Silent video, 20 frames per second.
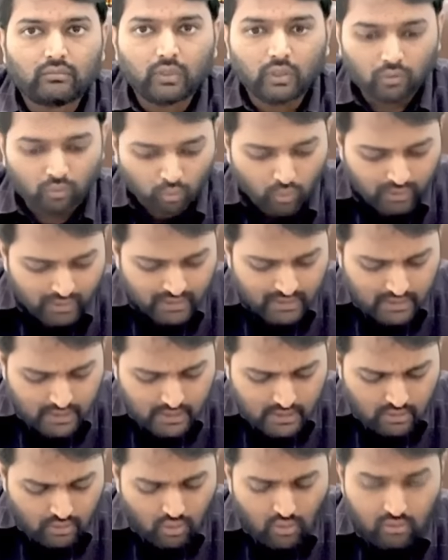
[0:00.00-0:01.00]
What is
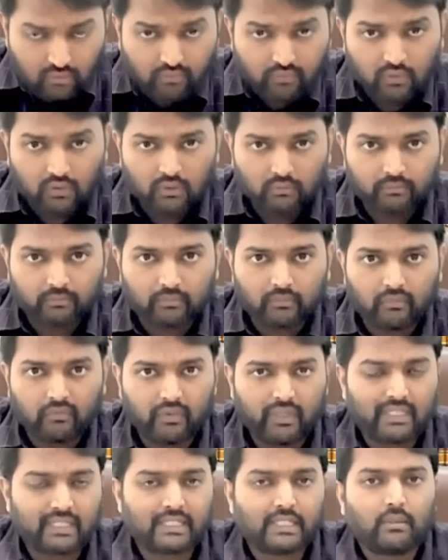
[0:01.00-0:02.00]
this strong form?
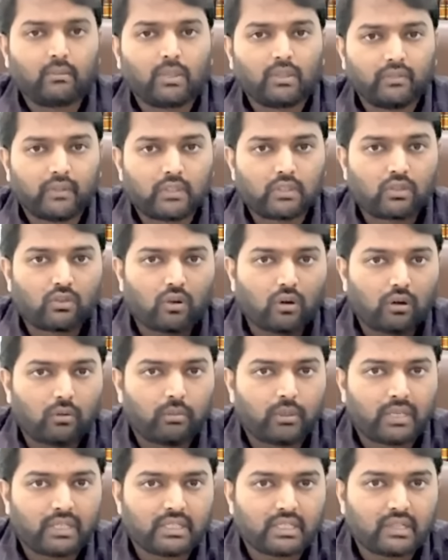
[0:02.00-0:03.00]
For example, if a stock
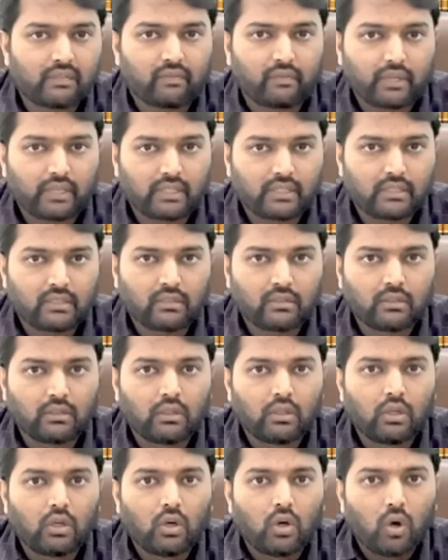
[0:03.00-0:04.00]
price reflects
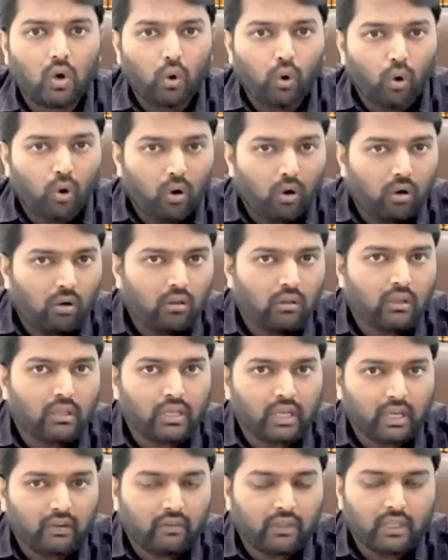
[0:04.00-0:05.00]
all
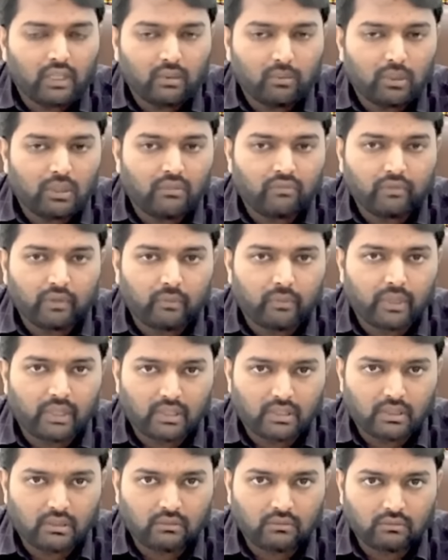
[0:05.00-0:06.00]
the available
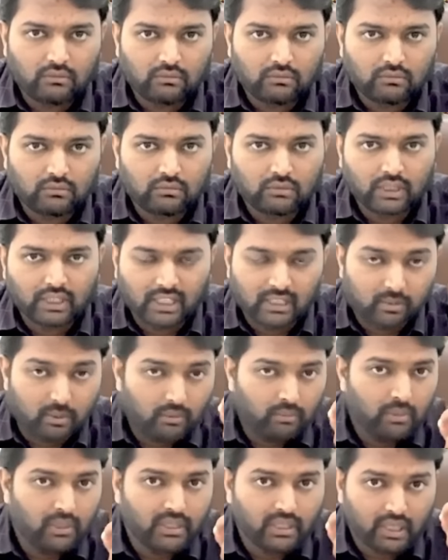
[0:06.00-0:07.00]
information, that is
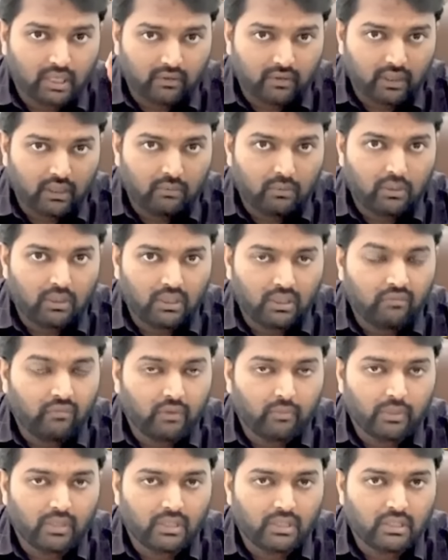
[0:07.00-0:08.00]
publicly available
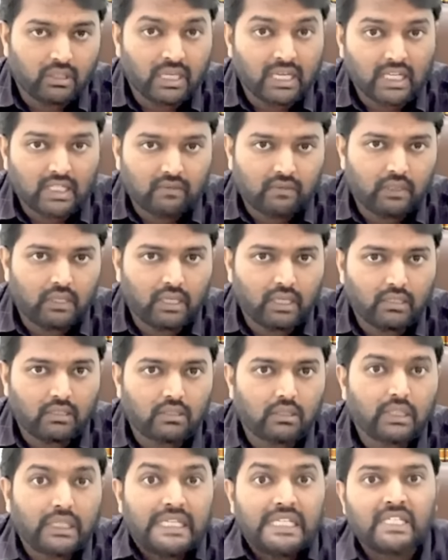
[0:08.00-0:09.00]
information as well as
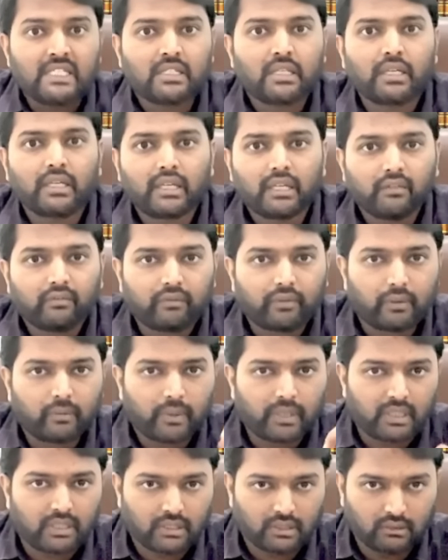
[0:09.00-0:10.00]
the insider
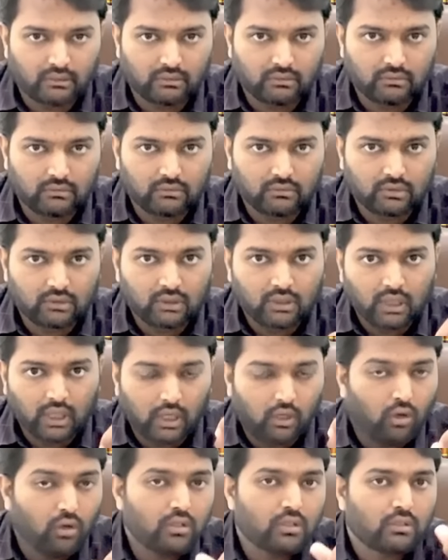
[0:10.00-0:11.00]
information
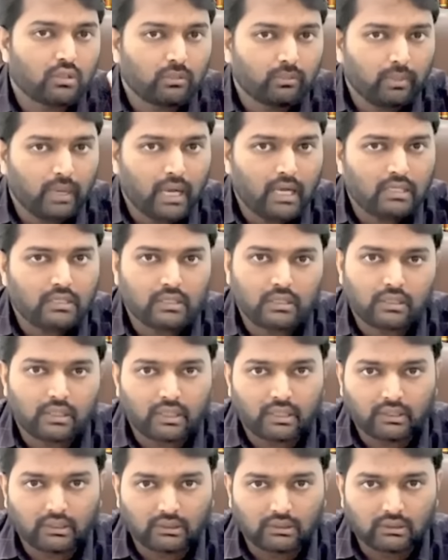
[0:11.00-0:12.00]
and also the past trend,